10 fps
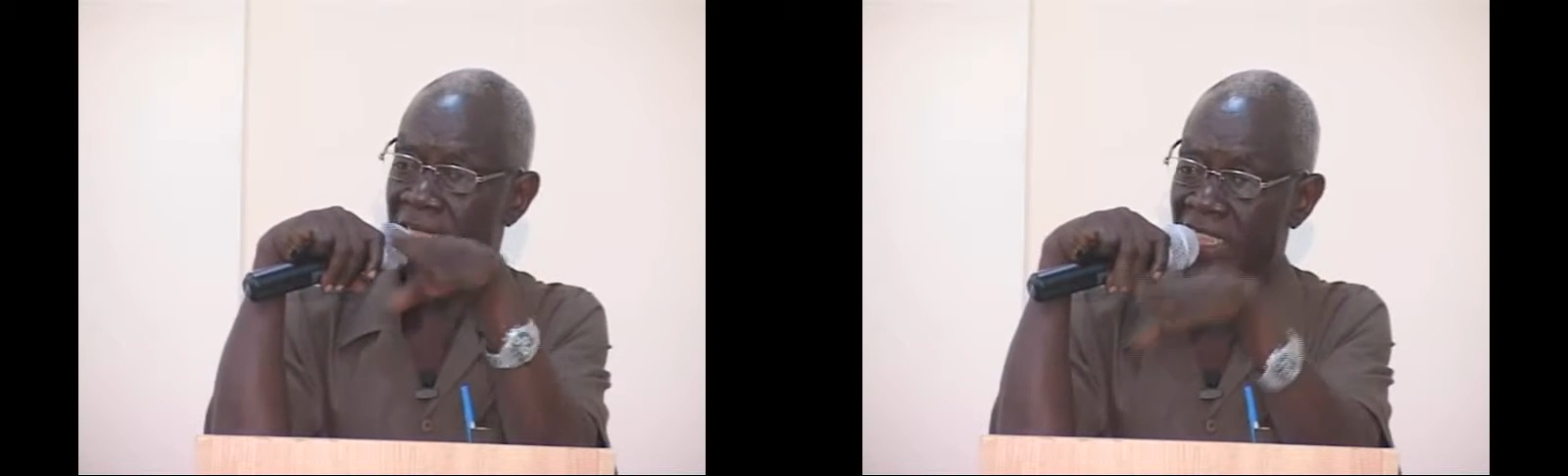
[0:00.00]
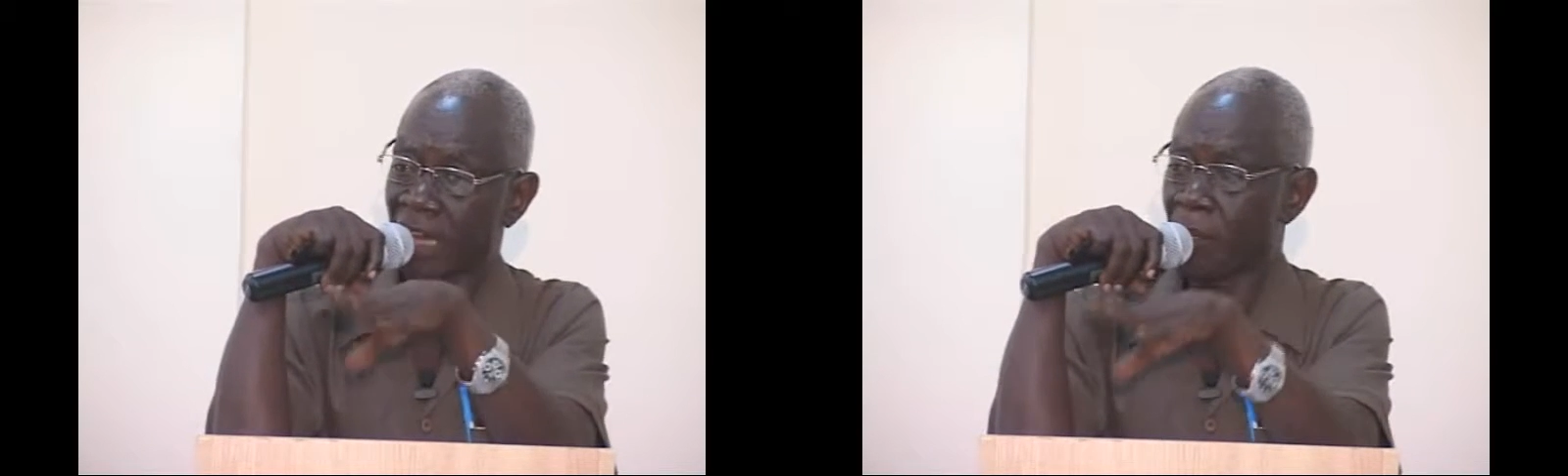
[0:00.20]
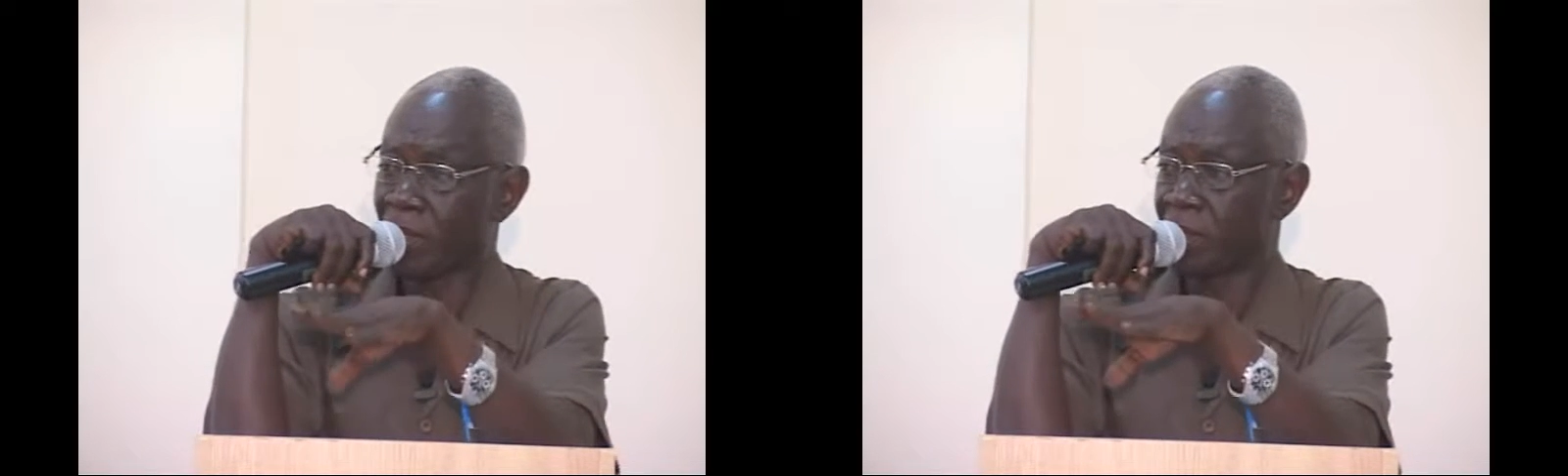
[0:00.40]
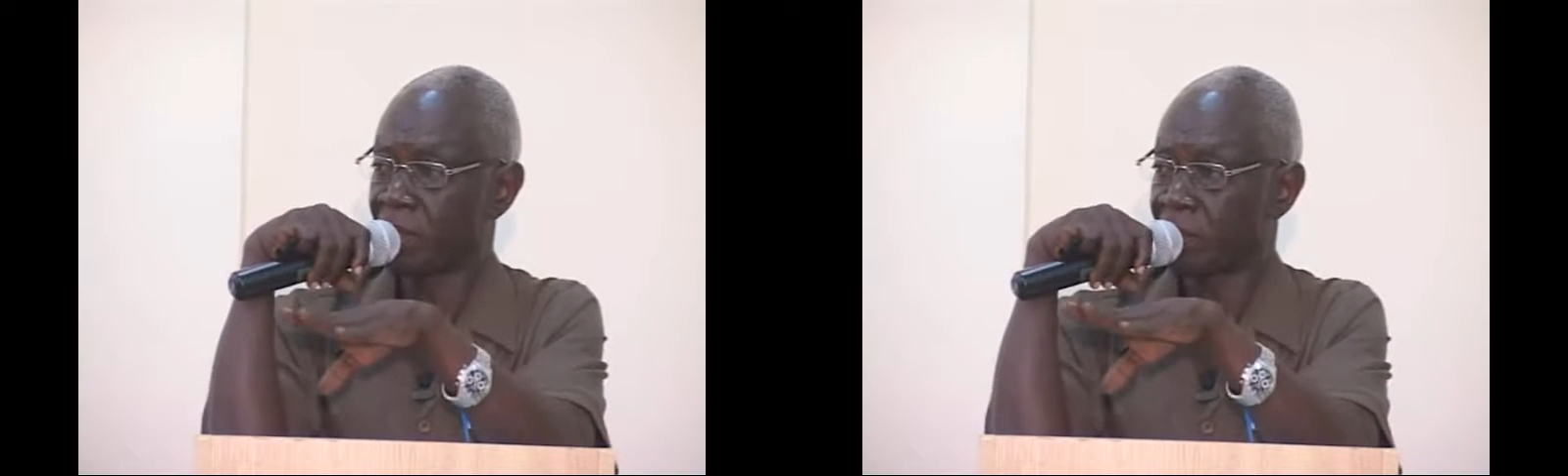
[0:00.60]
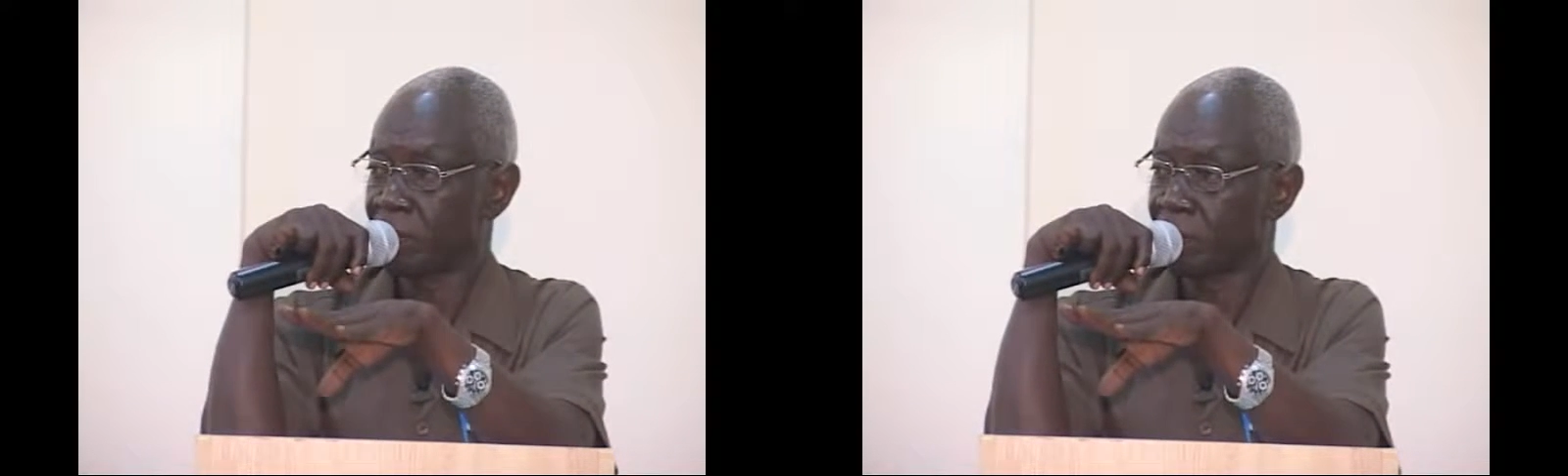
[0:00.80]
database
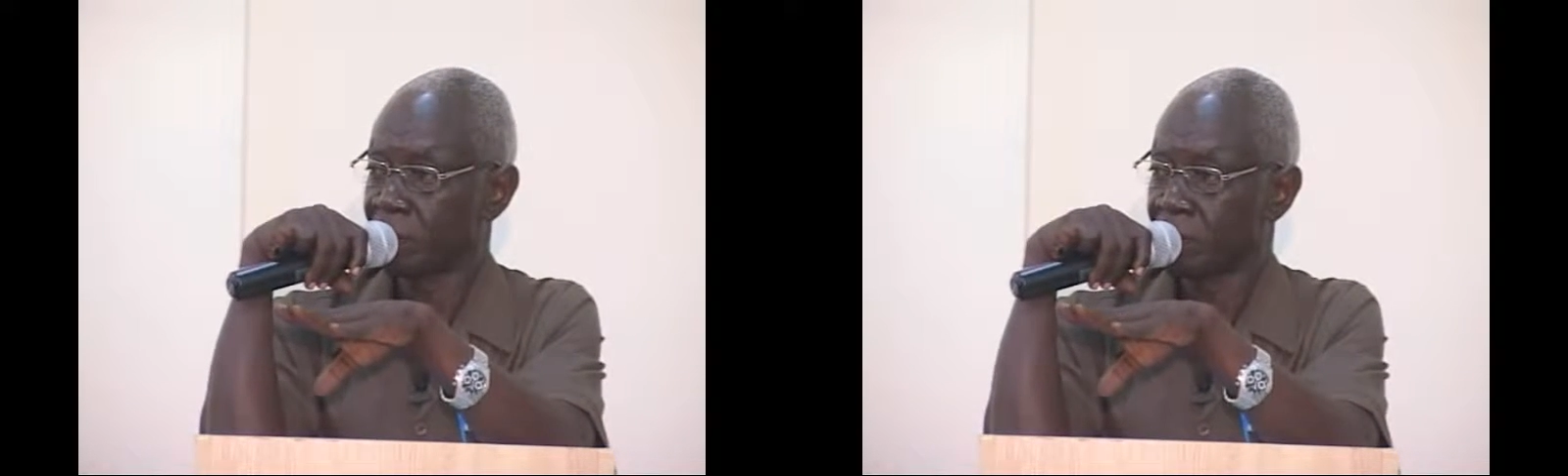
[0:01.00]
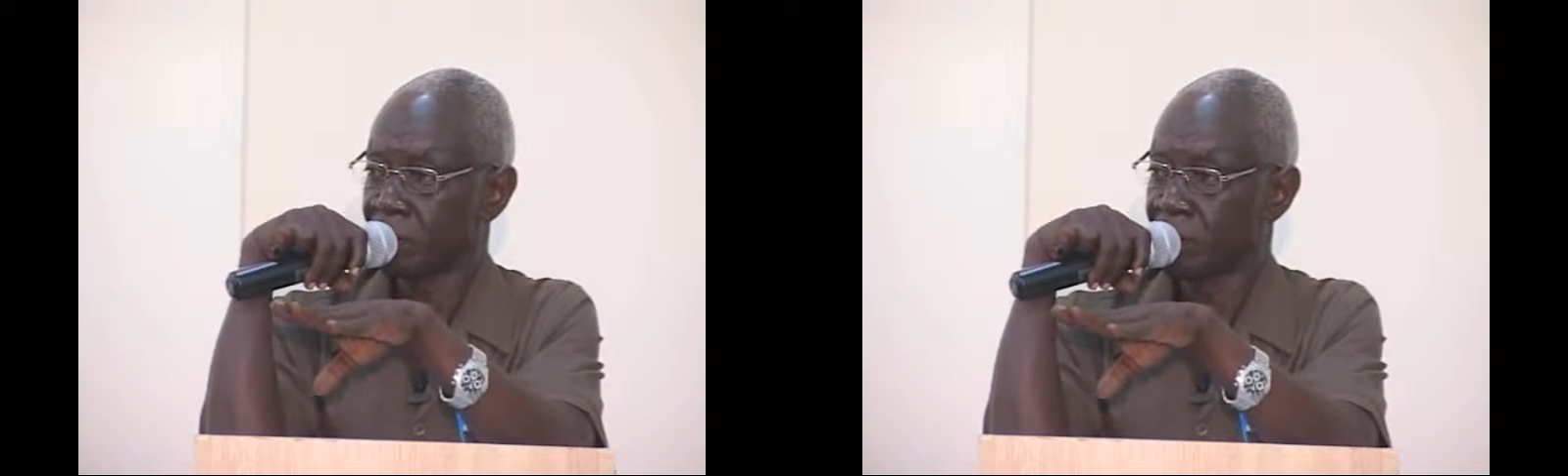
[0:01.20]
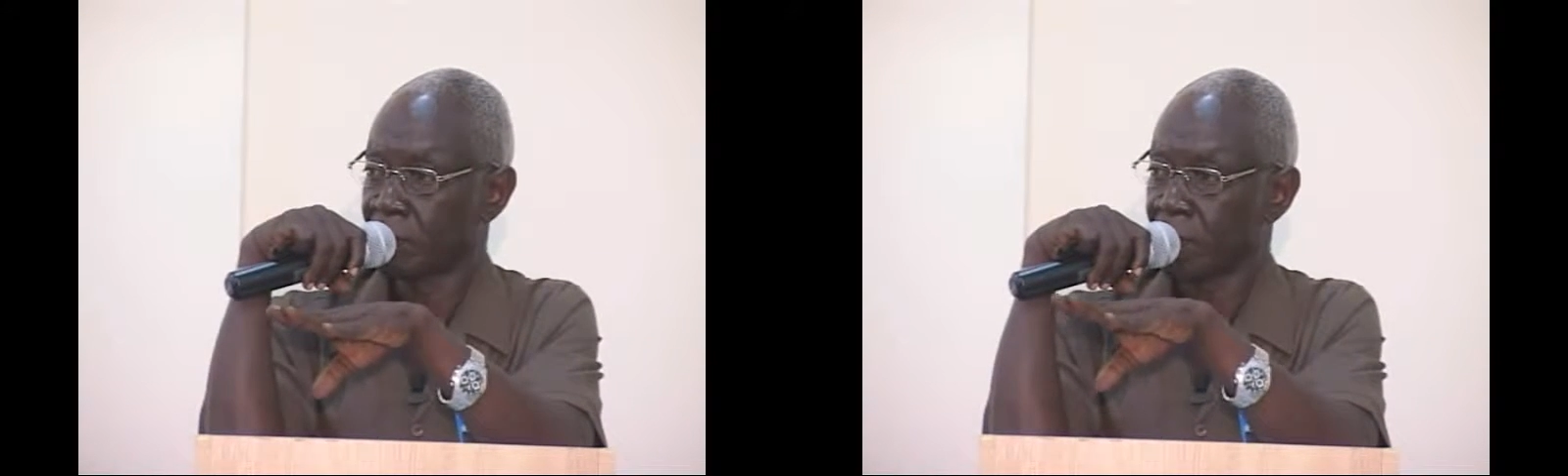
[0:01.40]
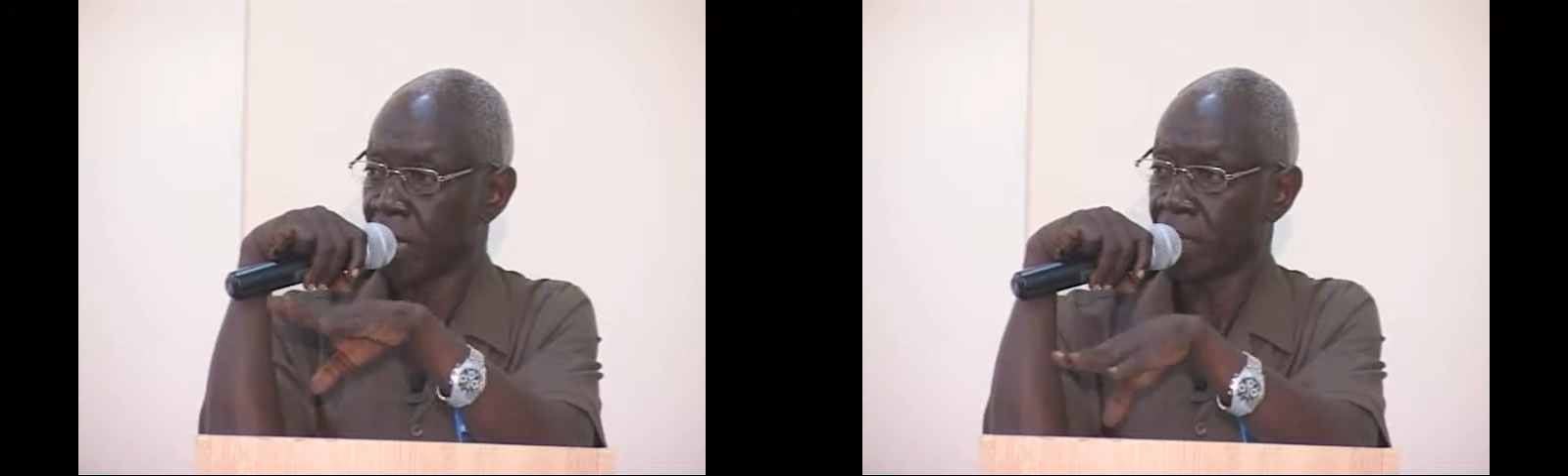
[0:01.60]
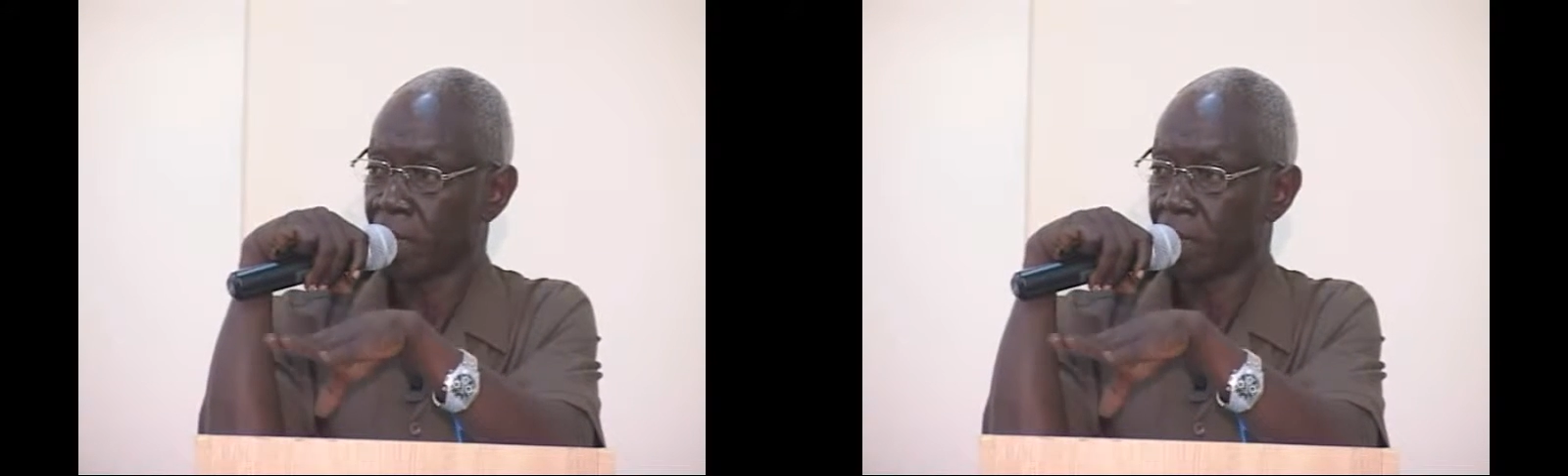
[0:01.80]
at